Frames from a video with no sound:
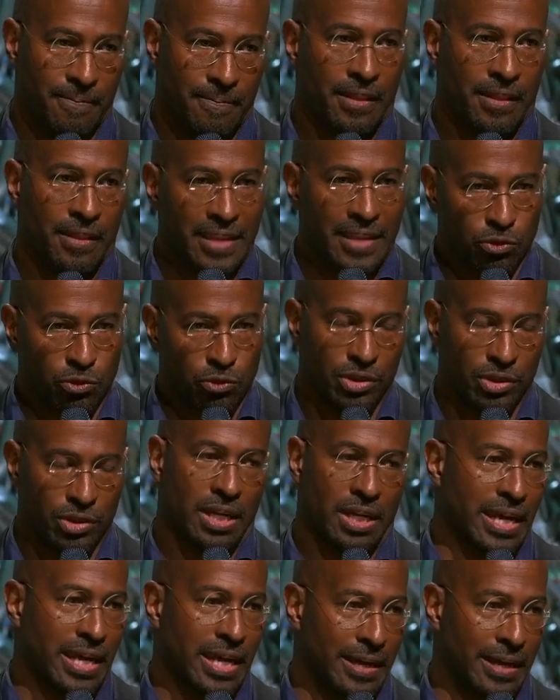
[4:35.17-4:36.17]
That's what's gonna
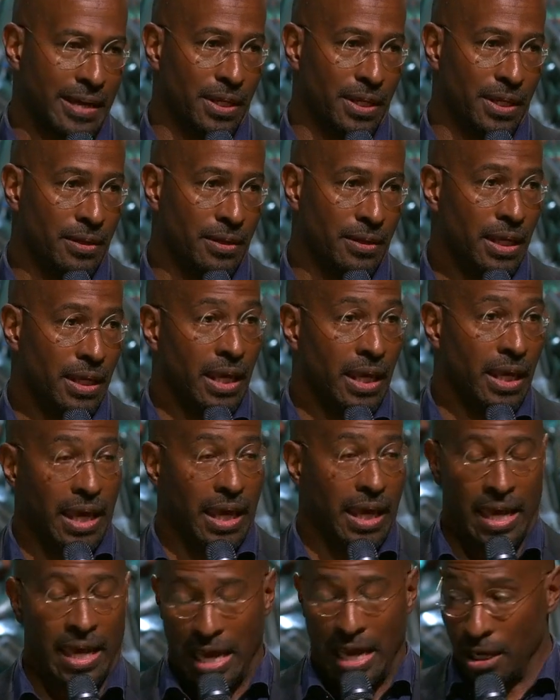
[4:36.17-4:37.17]
happen.
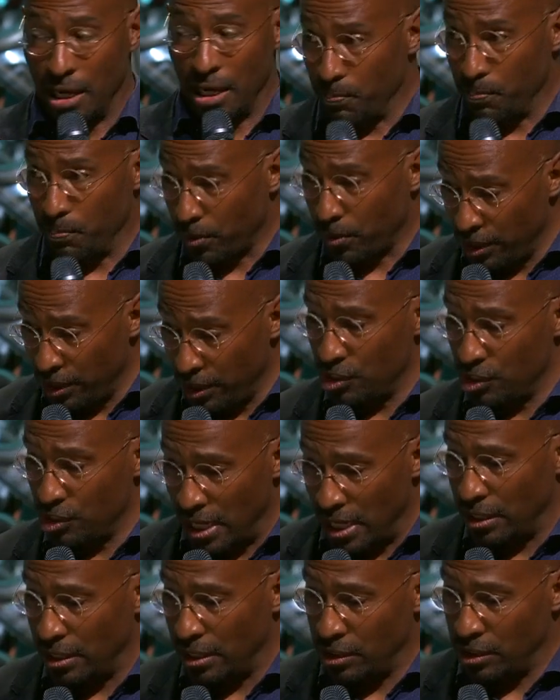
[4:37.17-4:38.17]
And I
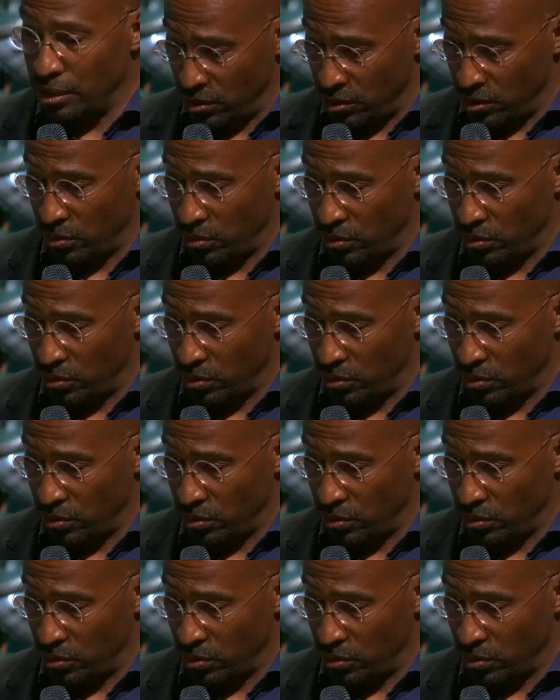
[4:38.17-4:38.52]
appreciate you